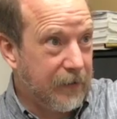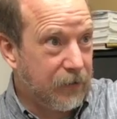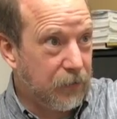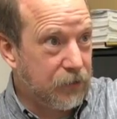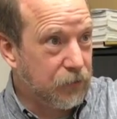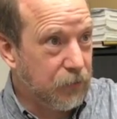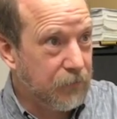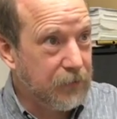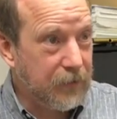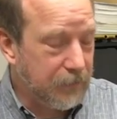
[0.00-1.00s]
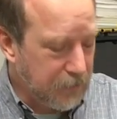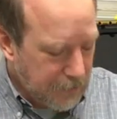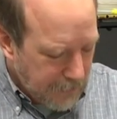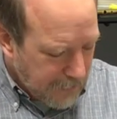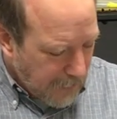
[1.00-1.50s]
in that gray shirt over there. But
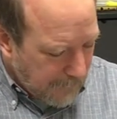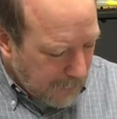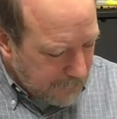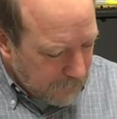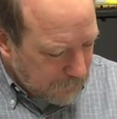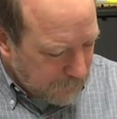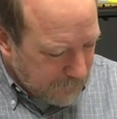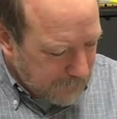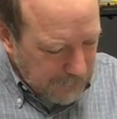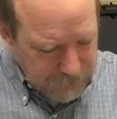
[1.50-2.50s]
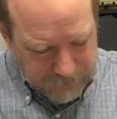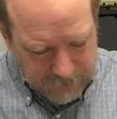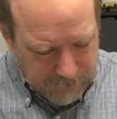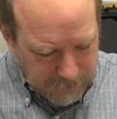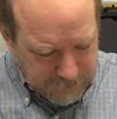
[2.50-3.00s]
upon closer inspection, there
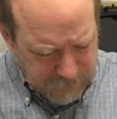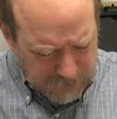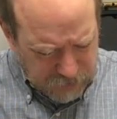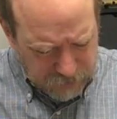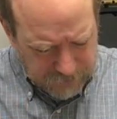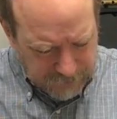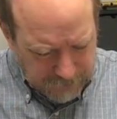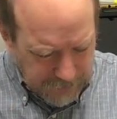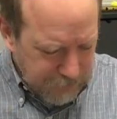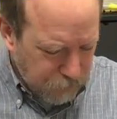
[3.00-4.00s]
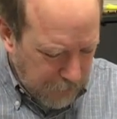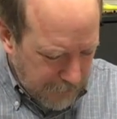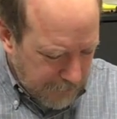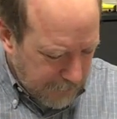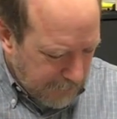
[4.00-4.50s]
are parts of my shirt that are not
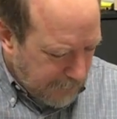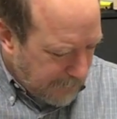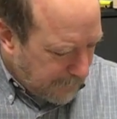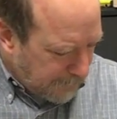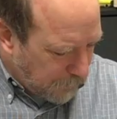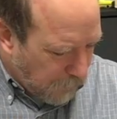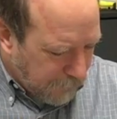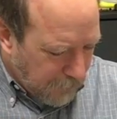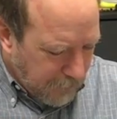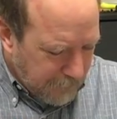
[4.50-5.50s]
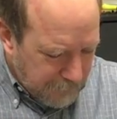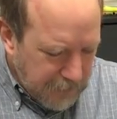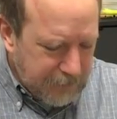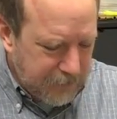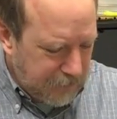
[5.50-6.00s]
gray. But the overall
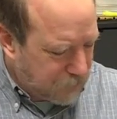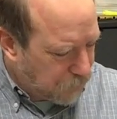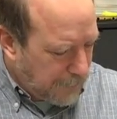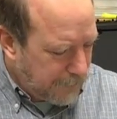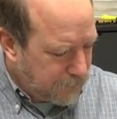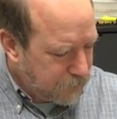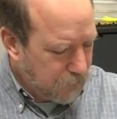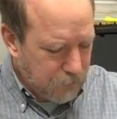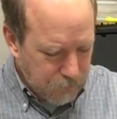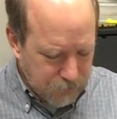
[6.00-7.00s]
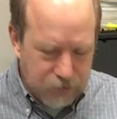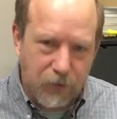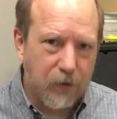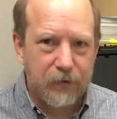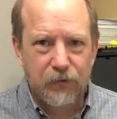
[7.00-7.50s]
effect is gray, so you would just
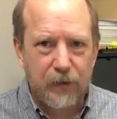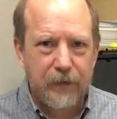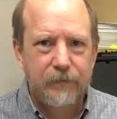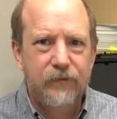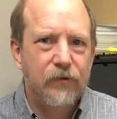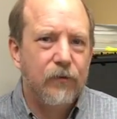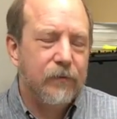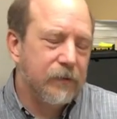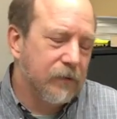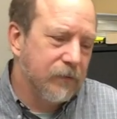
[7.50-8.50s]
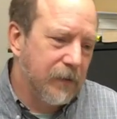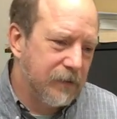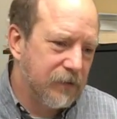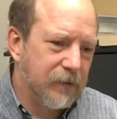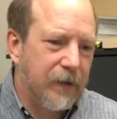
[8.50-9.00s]
call it gray. So, you
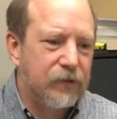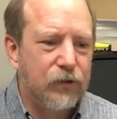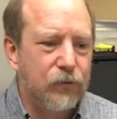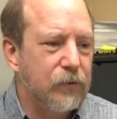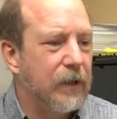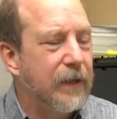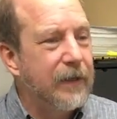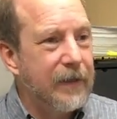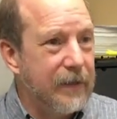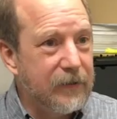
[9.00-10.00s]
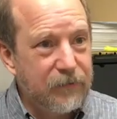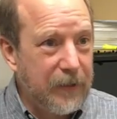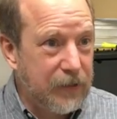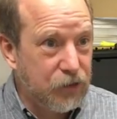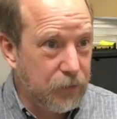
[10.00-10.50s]
might say that tune is
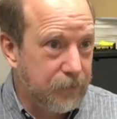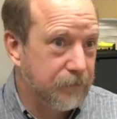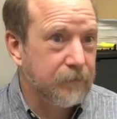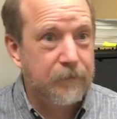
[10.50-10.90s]
major,